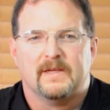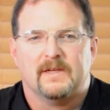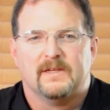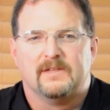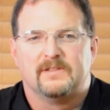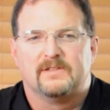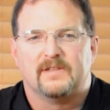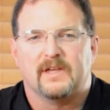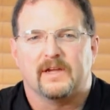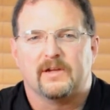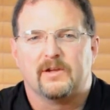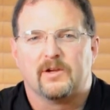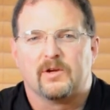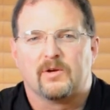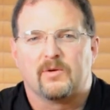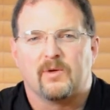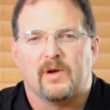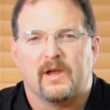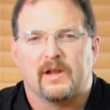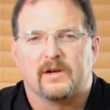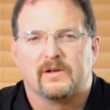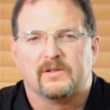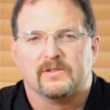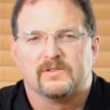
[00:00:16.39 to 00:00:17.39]
2
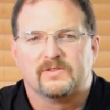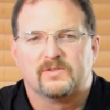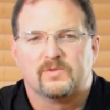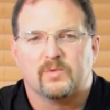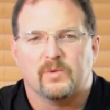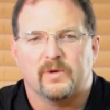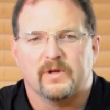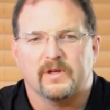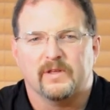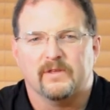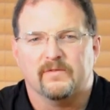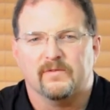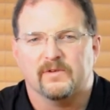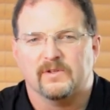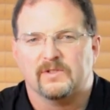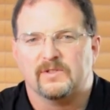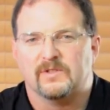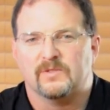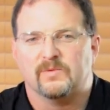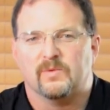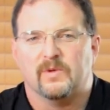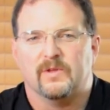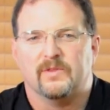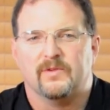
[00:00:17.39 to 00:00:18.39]
Chronicles 20,
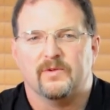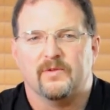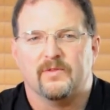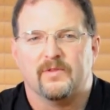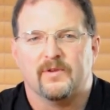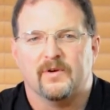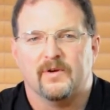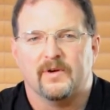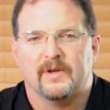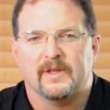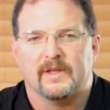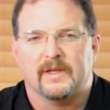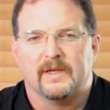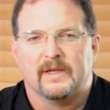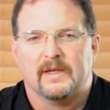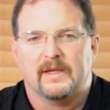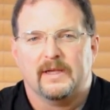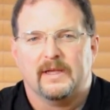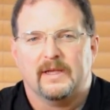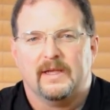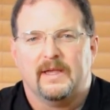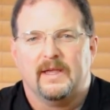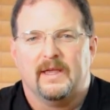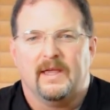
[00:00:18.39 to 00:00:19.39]
verses 1 through 30.
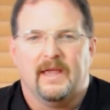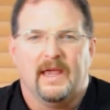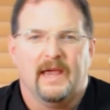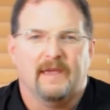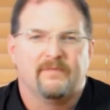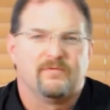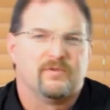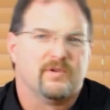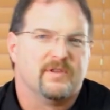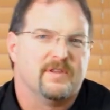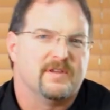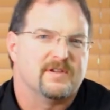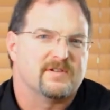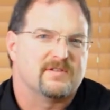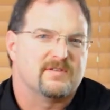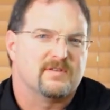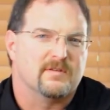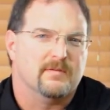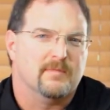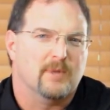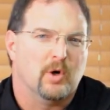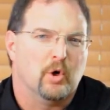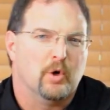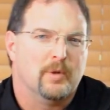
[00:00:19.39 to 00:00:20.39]
After this,
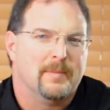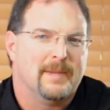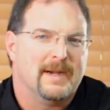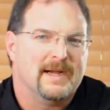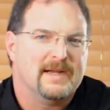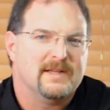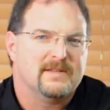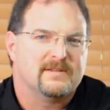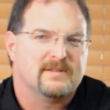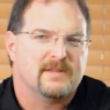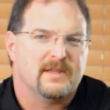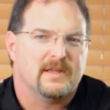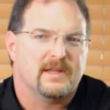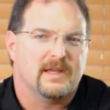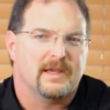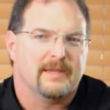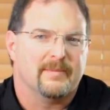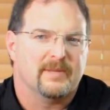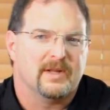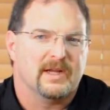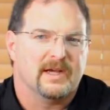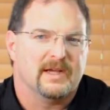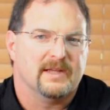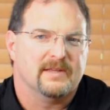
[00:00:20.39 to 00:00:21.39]
the Moabites and
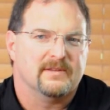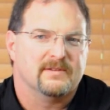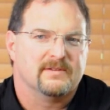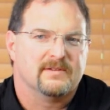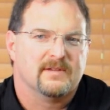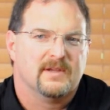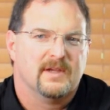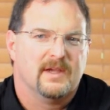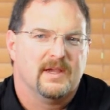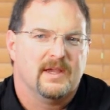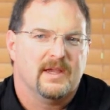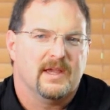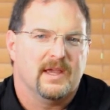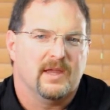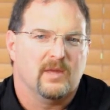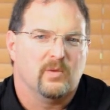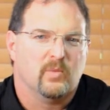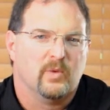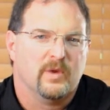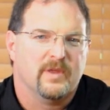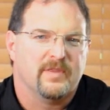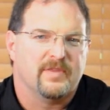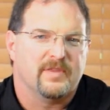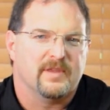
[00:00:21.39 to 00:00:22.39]
Ammonites,
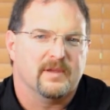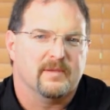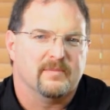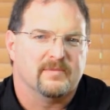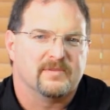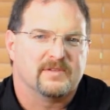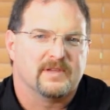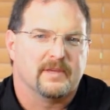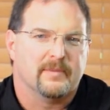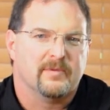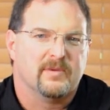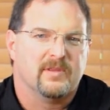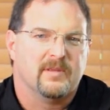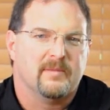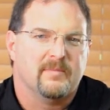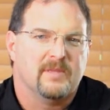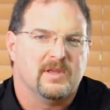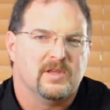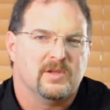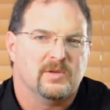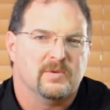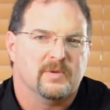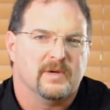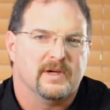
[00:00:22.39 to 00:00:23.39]
and with them some of the
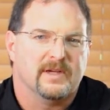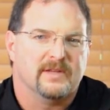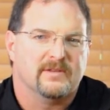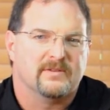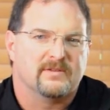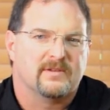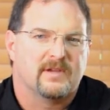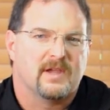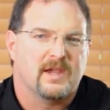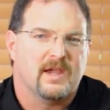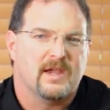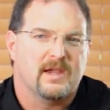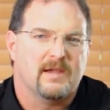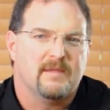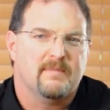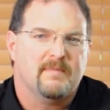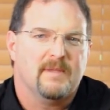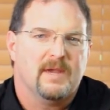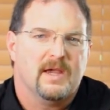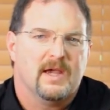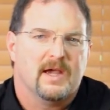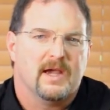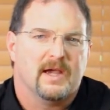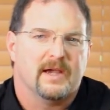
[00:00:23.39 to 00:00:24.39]
Meunites,
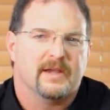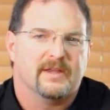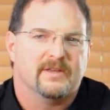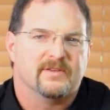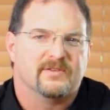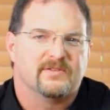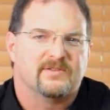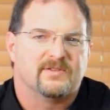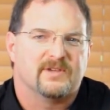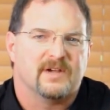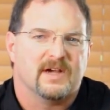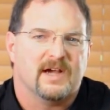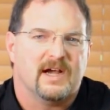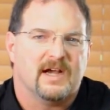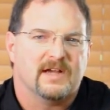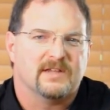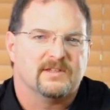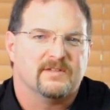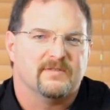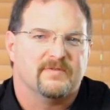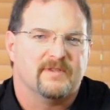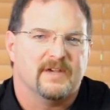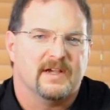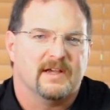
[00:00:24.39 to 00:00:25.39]
came against
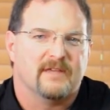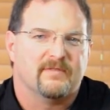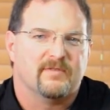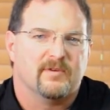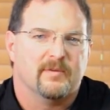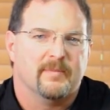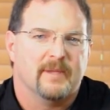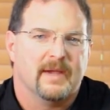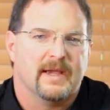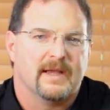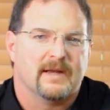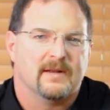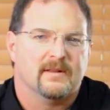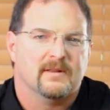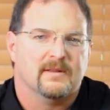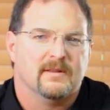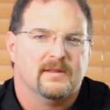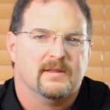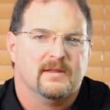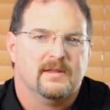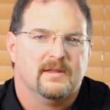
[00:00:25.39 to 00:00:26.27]
Jehoshaphat for battle.